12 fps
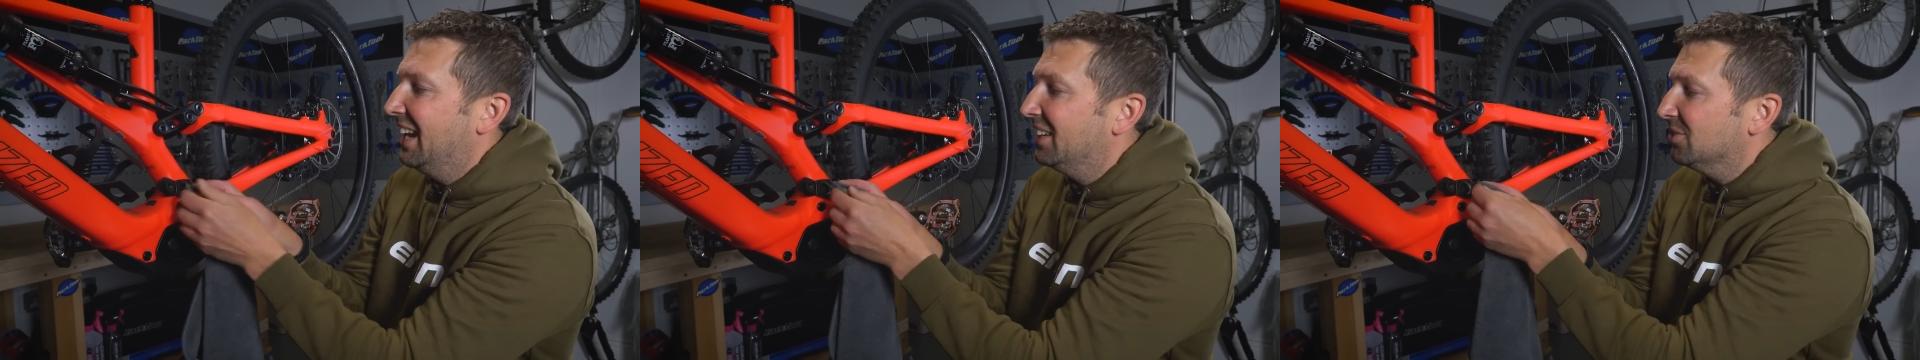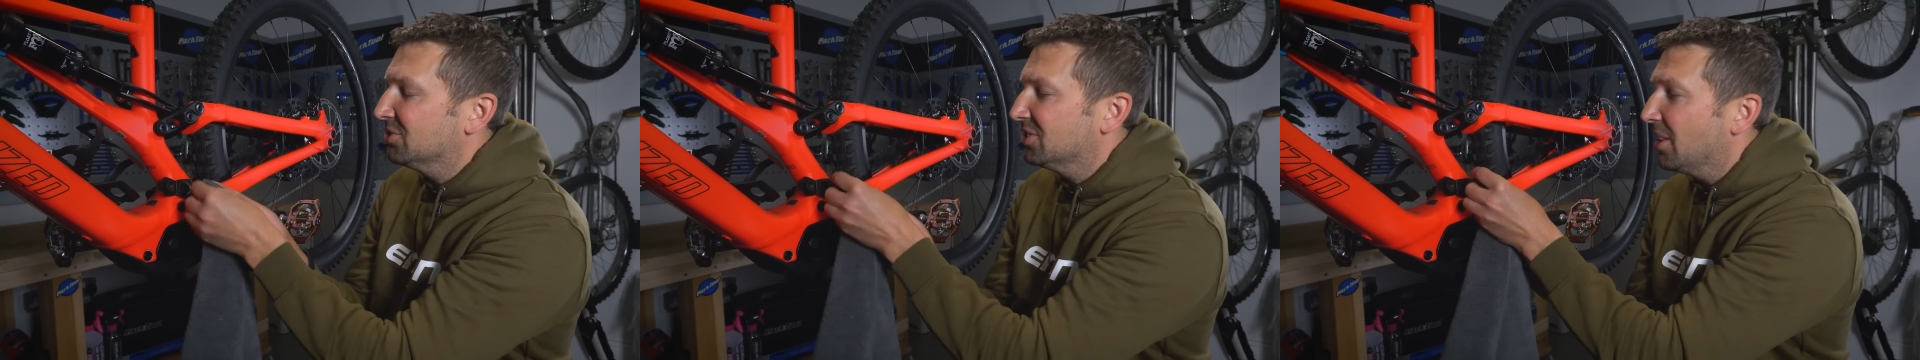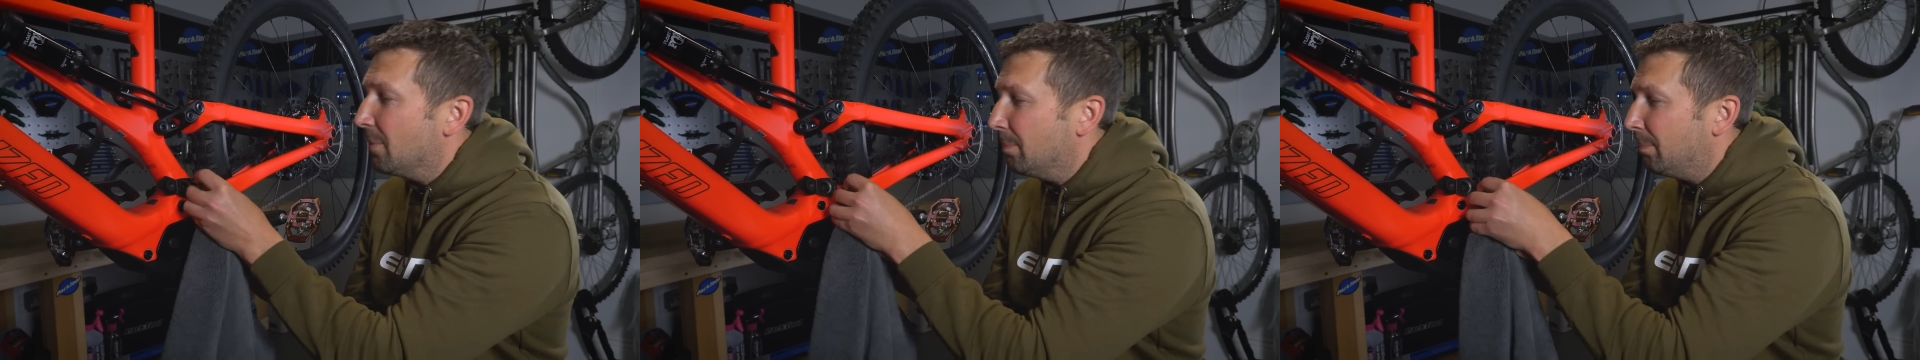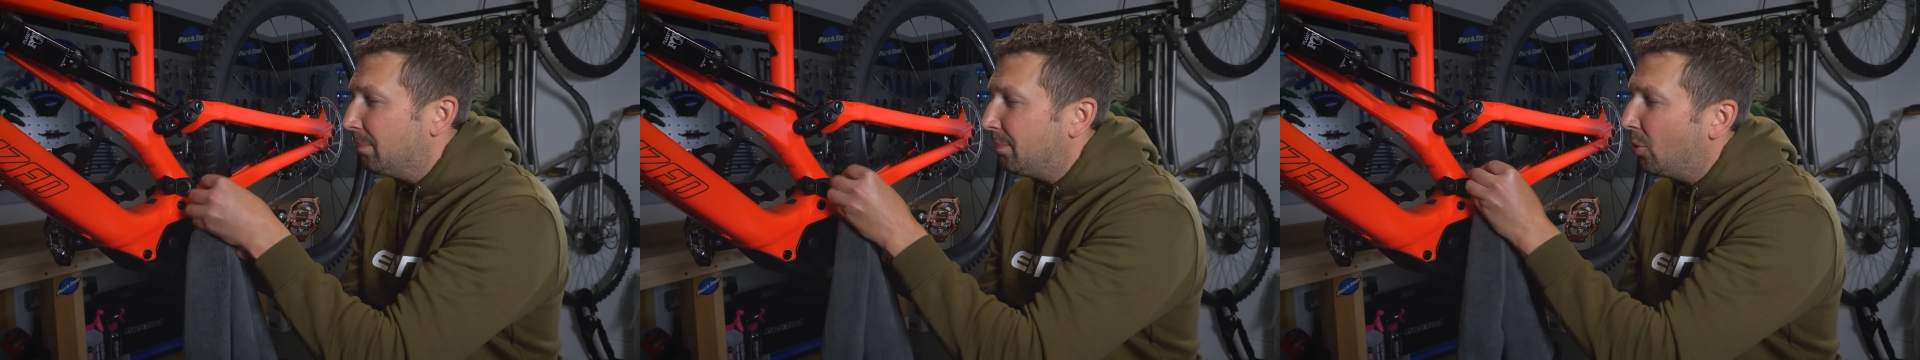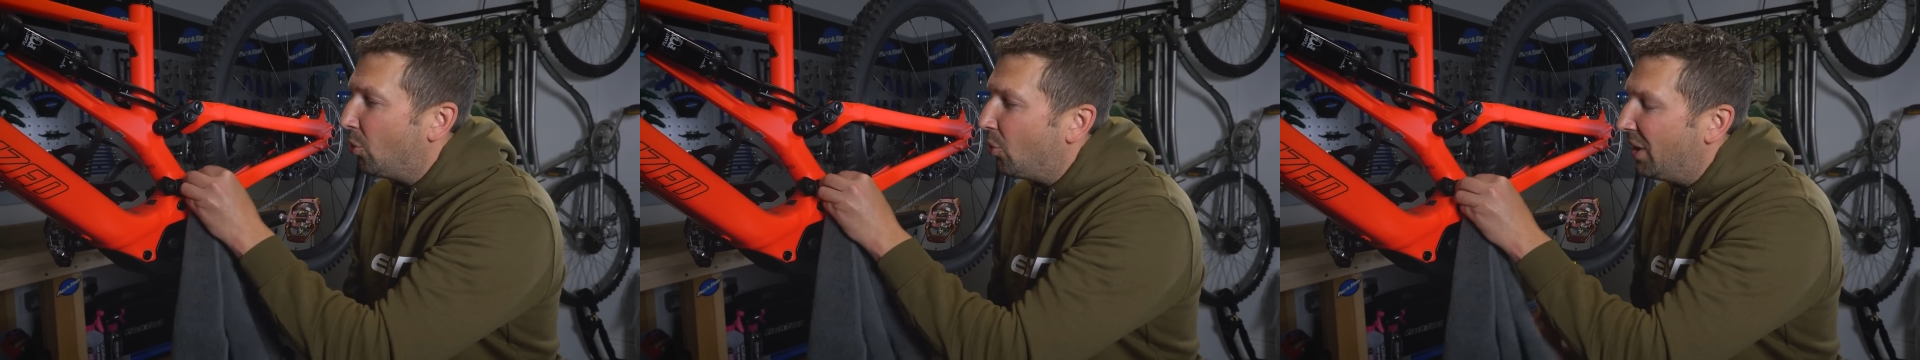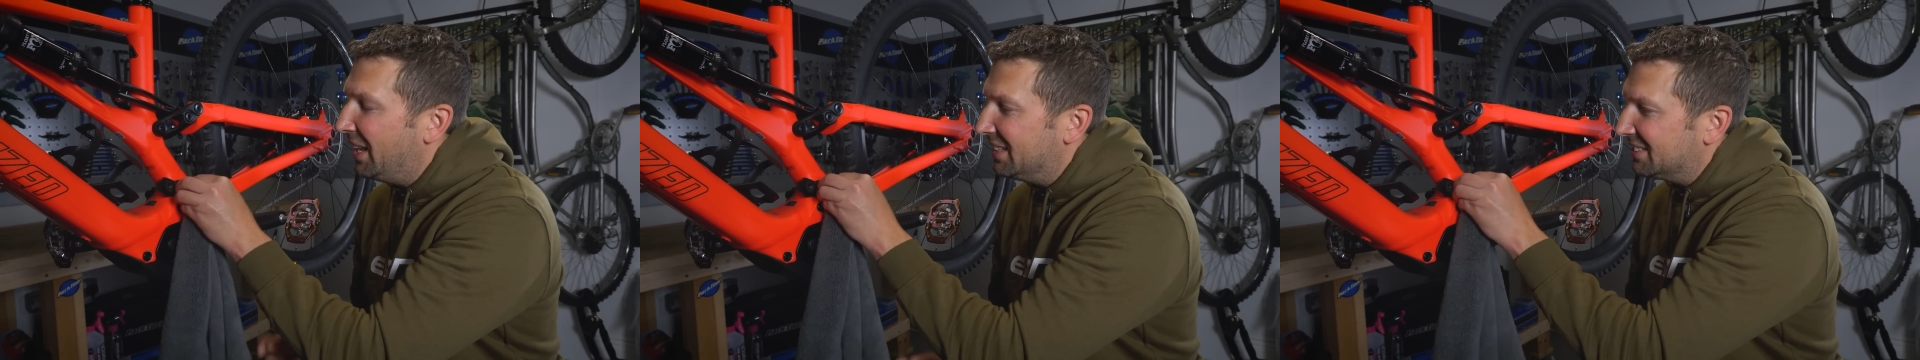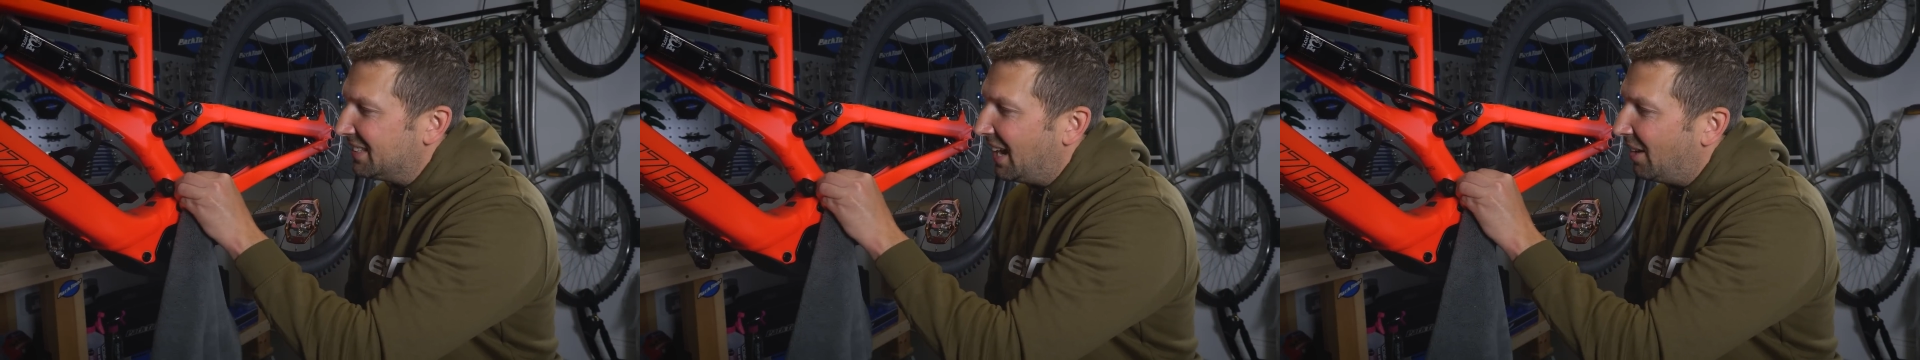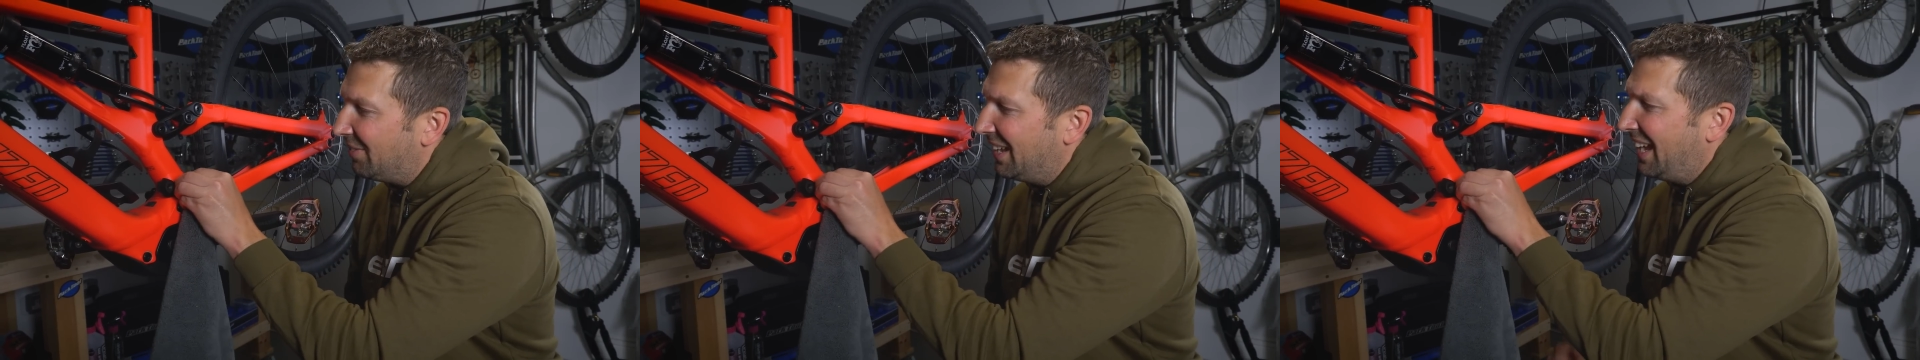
and also the port itself.